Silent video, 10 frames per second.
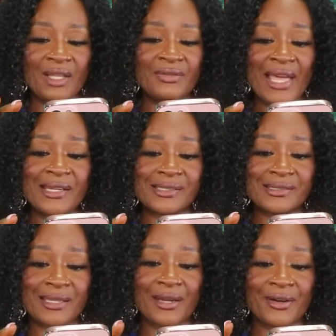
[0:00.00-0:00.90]
That is
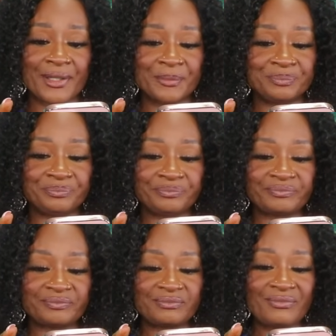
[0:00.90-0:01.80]
scary.
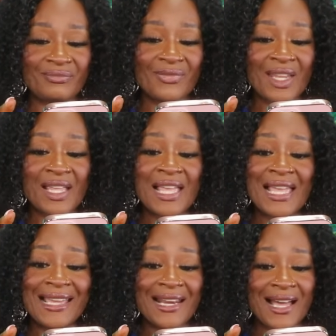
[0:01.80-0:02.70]

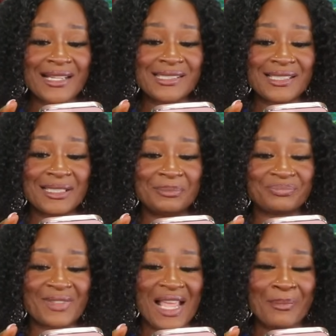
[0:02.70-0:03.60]
And honestly,
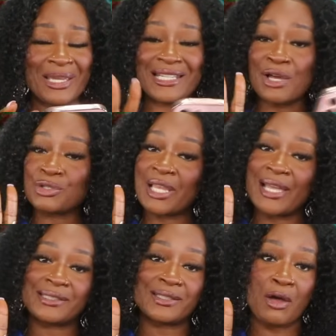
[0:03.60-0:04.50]
I mean, no
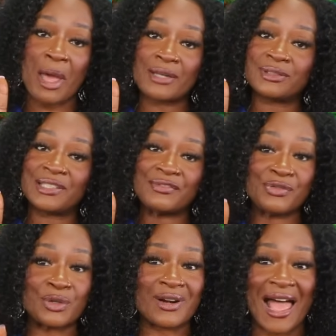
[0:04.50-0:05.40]
shade to nobody who live in
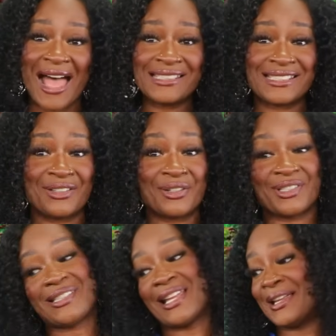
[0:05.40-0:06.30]
Florida. I just don't
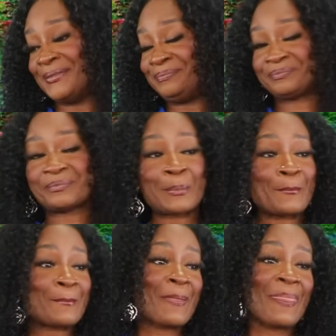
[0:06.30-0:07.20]
understand
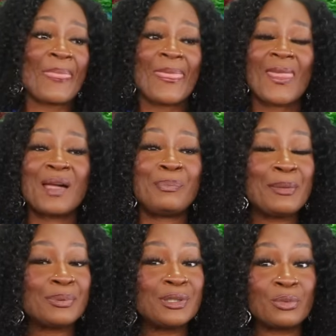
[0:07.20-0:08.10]

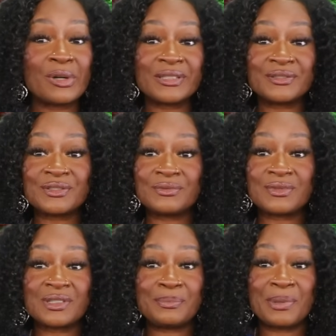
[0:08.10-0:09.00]
people who
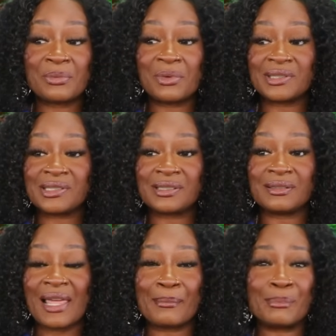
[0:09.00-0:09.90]
want be wanting to
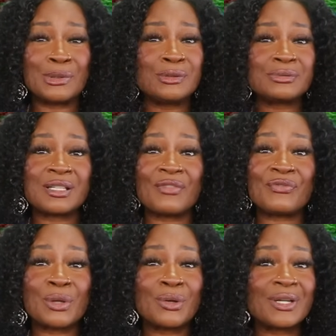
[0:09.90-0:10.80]
like move to
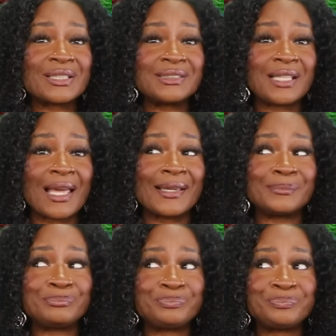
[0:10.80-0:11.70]
Florida,
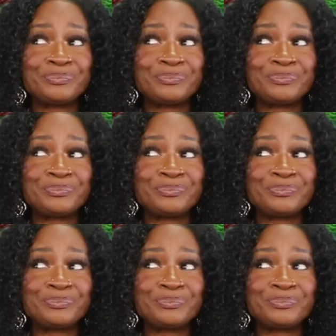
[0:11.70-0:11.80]
like,